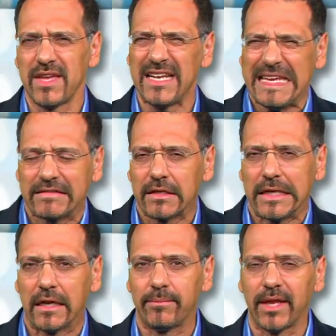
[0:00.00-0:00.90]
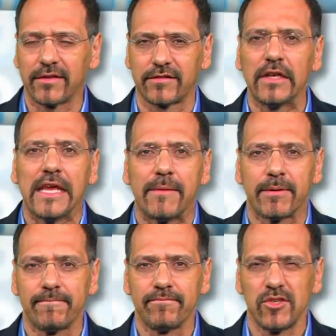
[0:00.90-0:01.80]
at least a little bit of sleep.
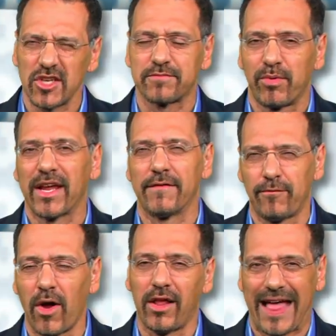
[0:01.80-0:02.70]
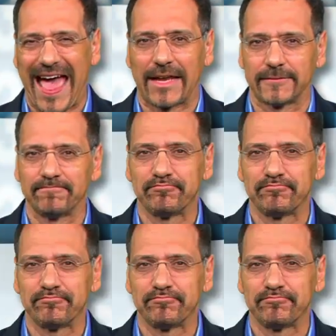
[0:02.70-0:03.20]
Just bring a foil hat.